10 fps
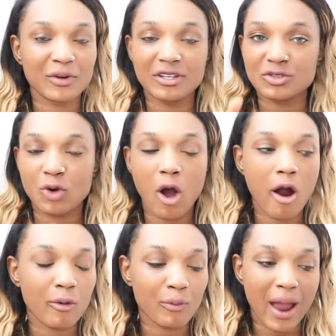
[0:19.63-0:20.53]
whether it's
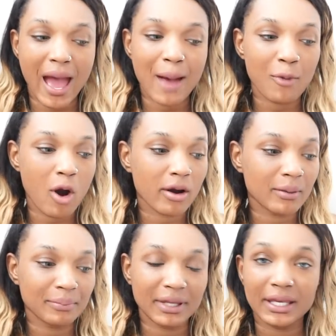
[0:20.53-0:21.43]
rap,
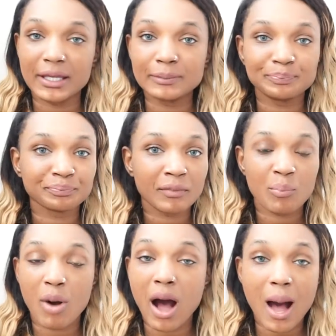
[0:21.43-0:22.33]

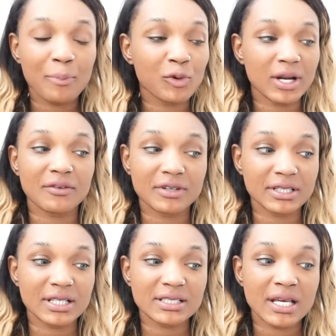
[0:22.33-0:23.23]
R&B, pop, whatever
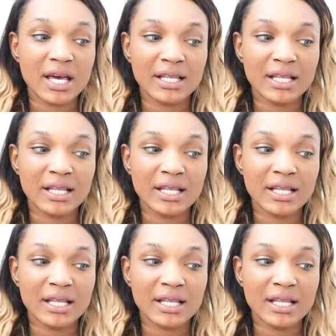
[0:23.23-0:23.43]
it is,